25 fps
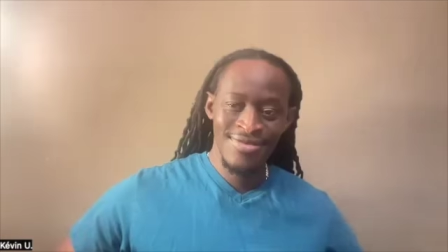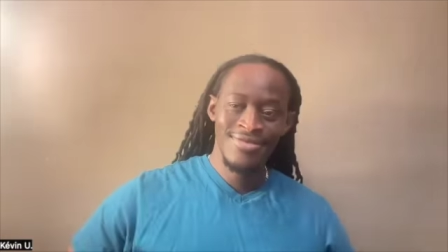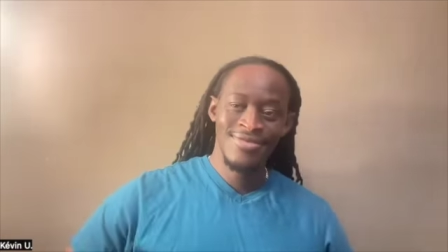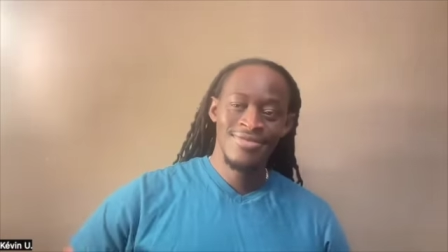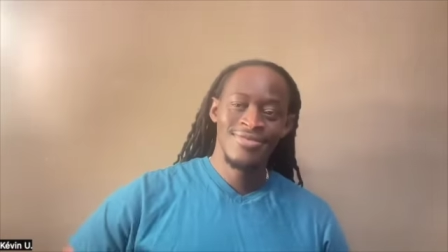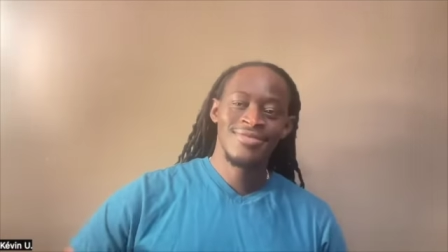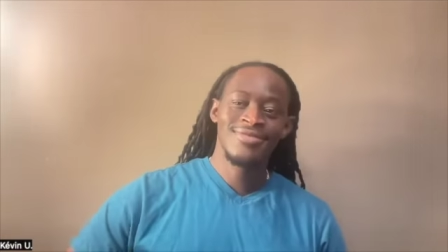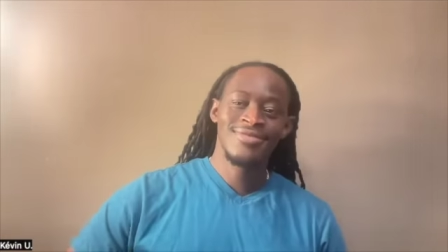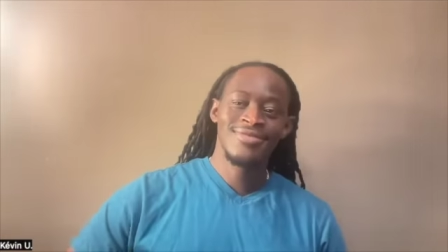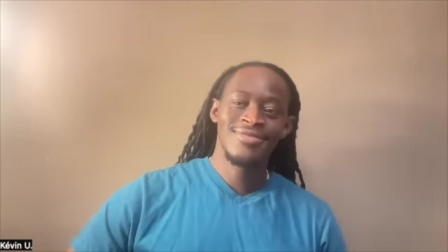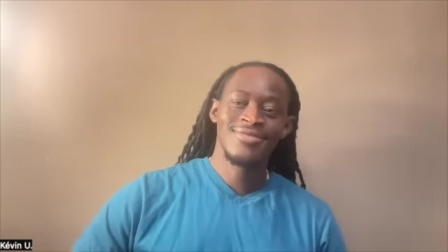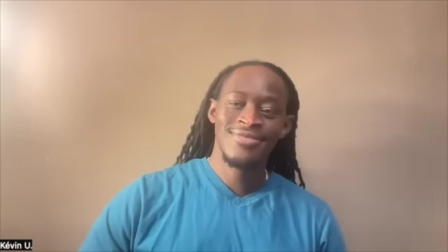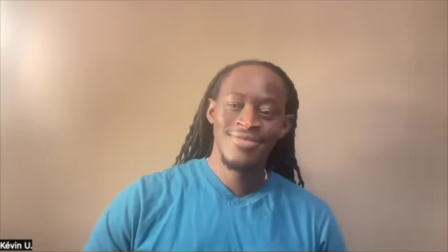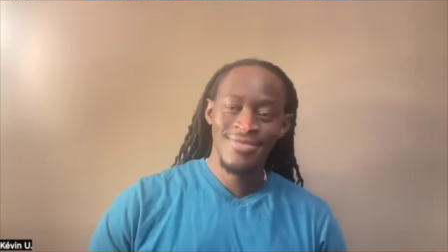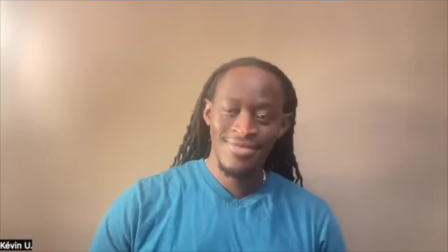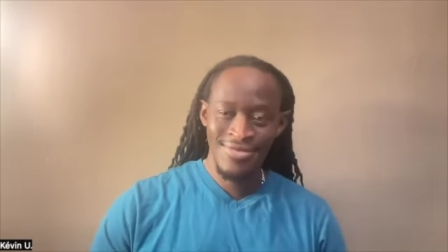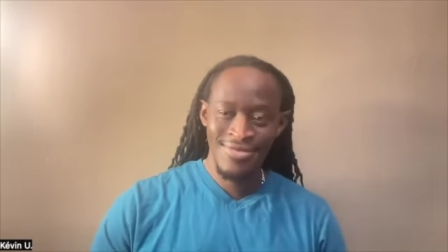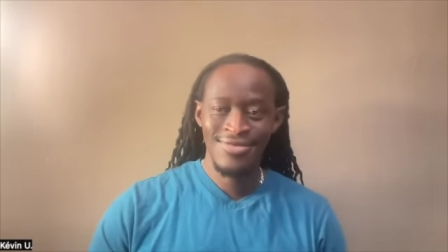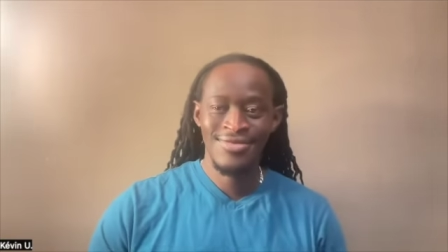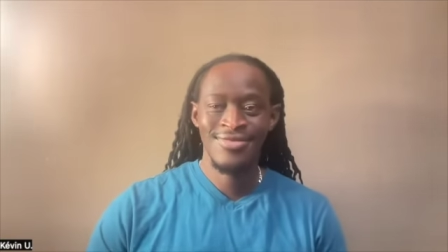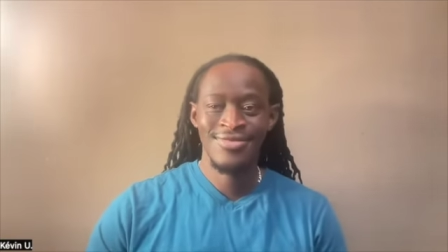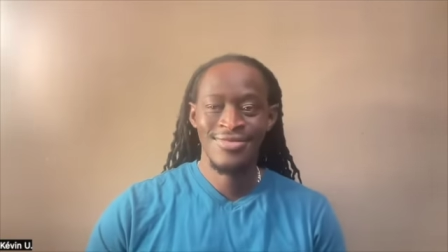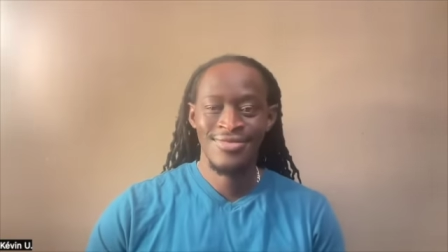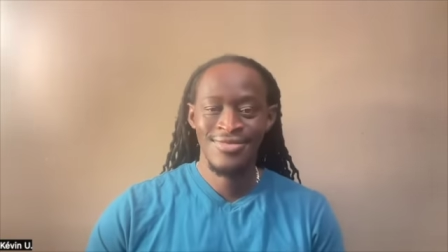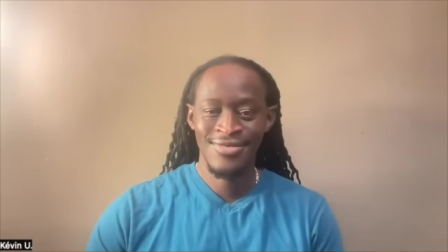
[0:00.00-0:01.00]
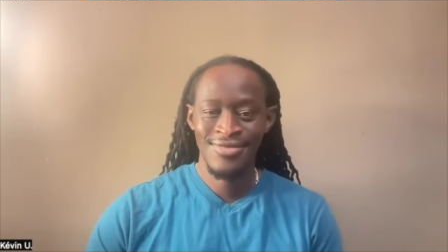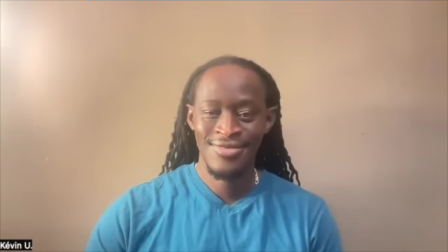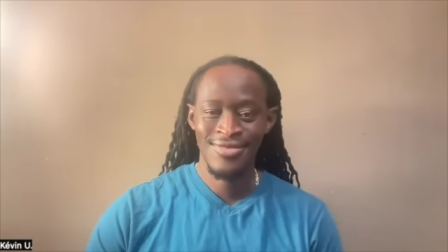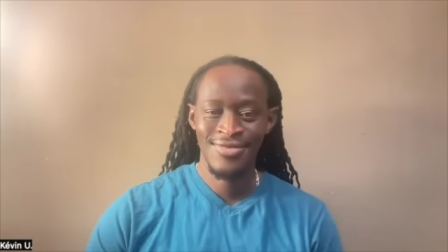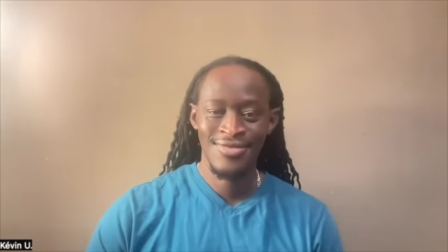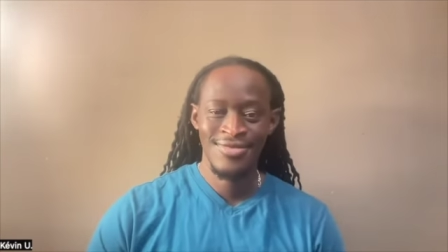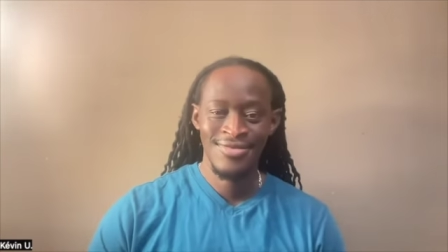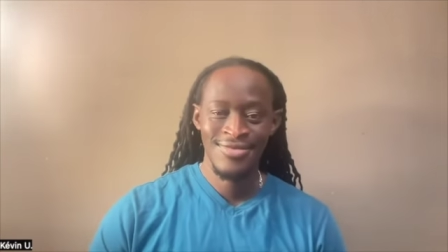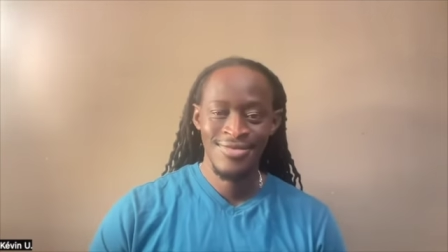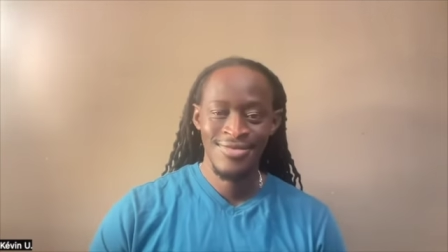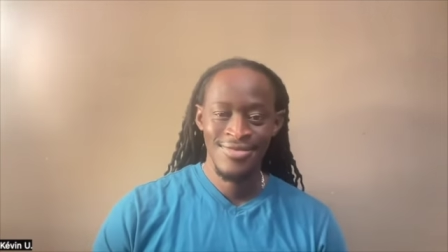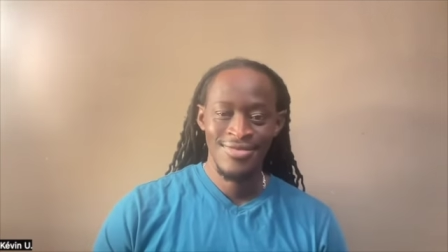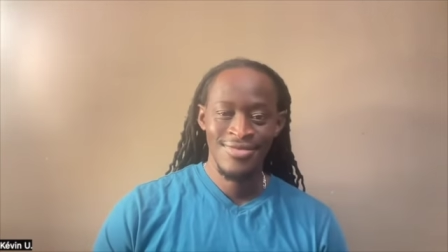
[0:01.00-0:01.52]
is an
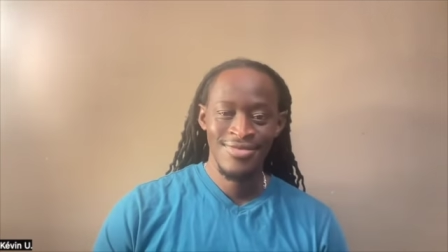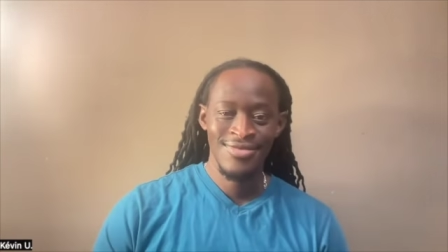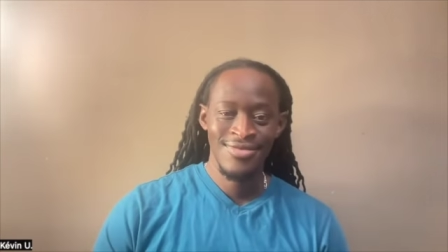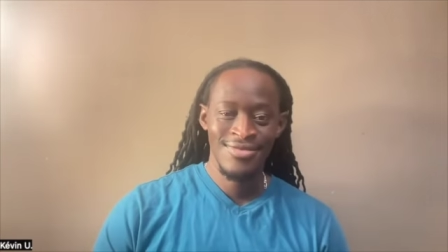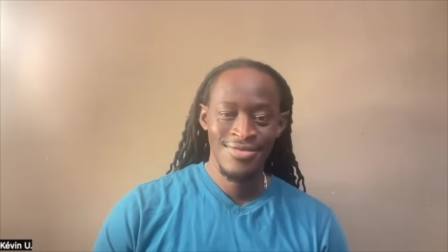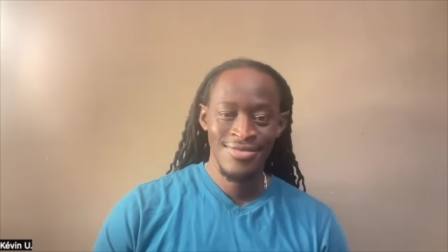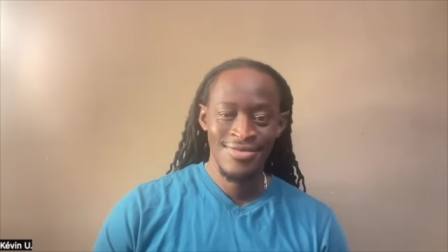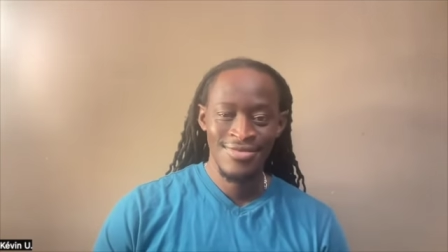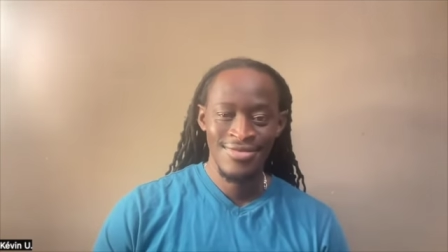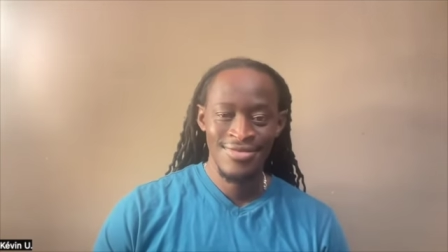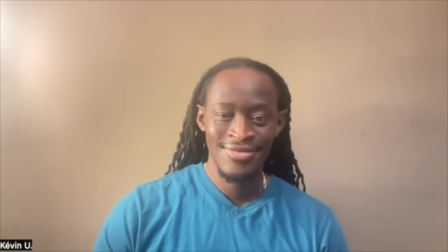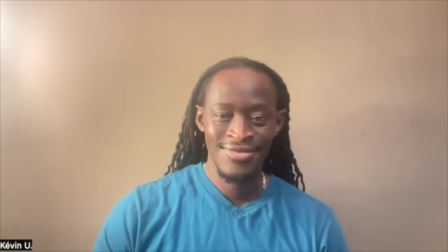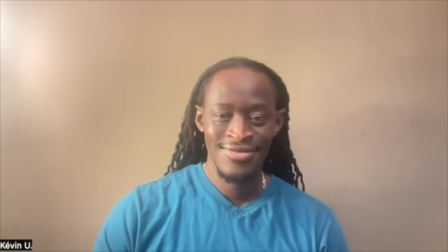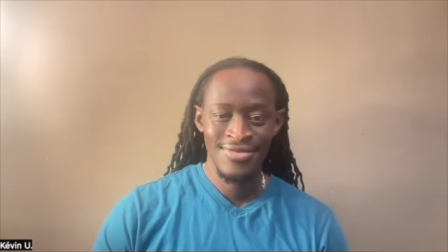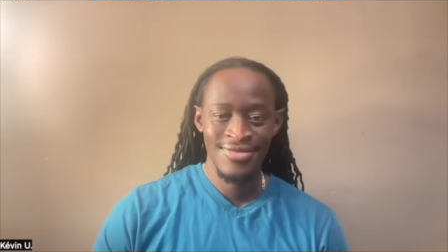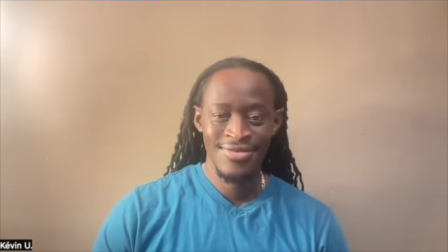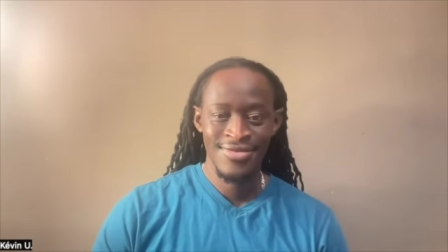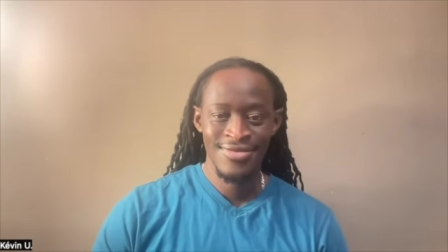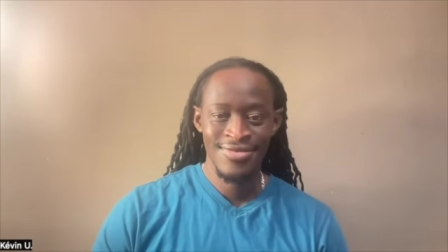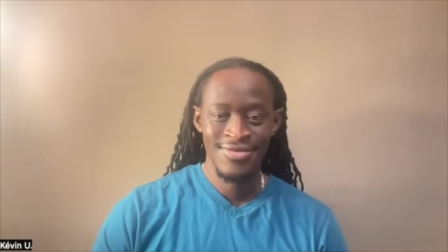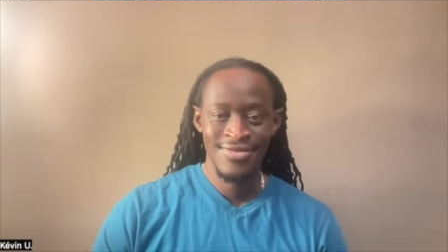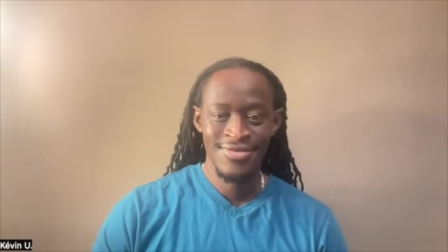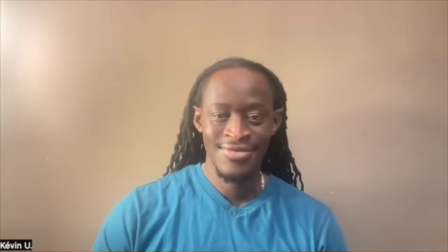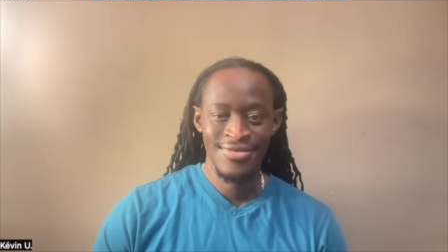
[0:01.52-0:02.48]
owner within this company